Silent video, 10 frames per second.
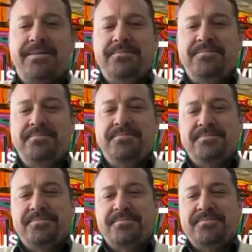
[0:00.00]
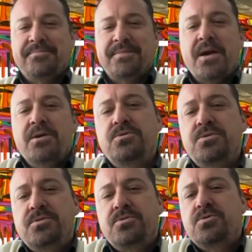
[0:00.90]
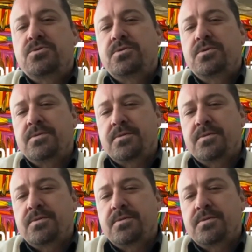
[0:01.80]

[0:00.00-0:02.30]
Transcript: Uh, yeah. There are so many